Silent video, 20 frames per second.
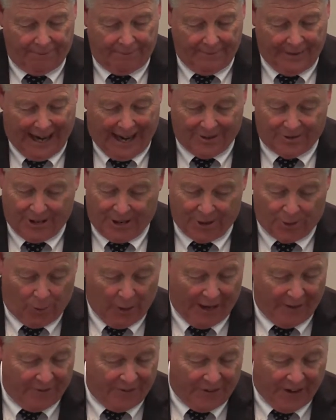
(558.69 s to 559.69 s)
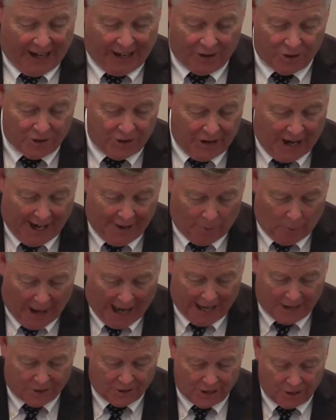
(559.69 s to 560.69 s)
As is written, there is none
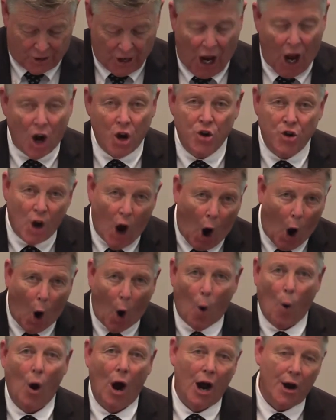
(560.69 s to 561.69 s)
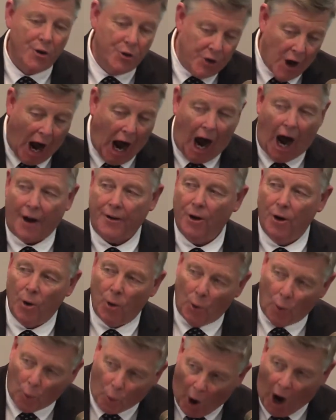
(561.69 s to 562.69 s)
righteous, no,
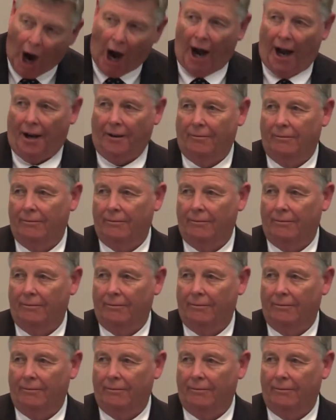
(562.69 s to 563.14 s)
not one.